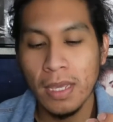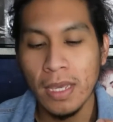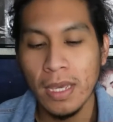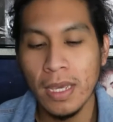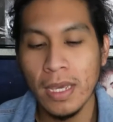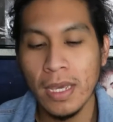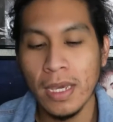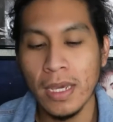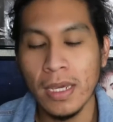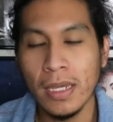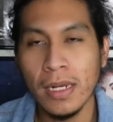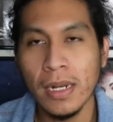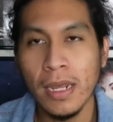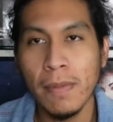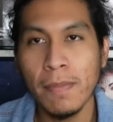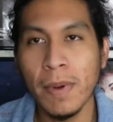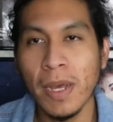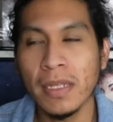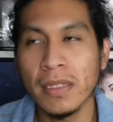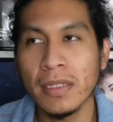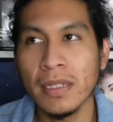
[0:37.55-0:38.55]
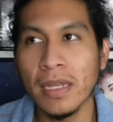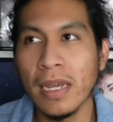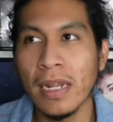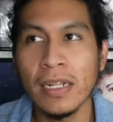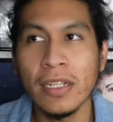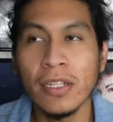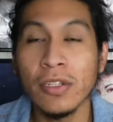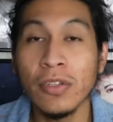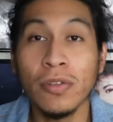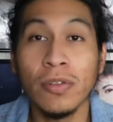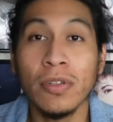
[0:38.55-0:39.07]
and I
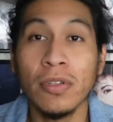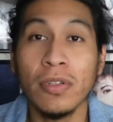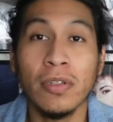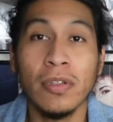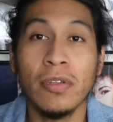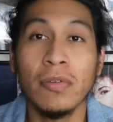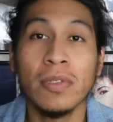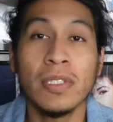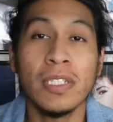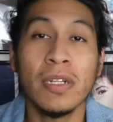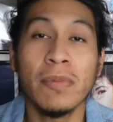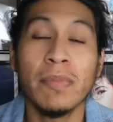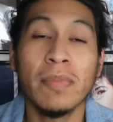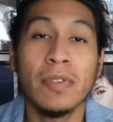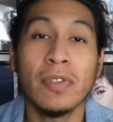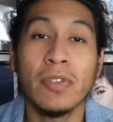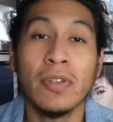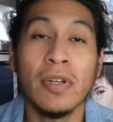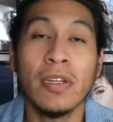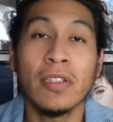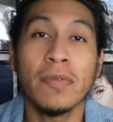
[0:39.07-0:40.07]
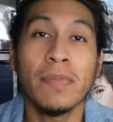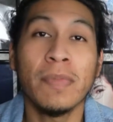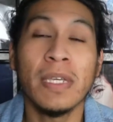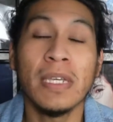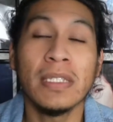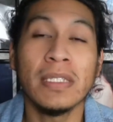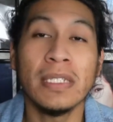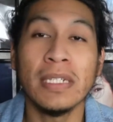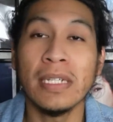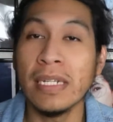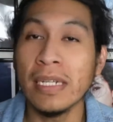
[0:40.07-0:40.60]
knew it was gonna turn out to be a
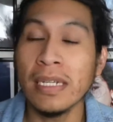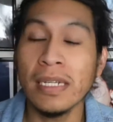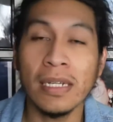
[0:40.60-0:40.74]
CD,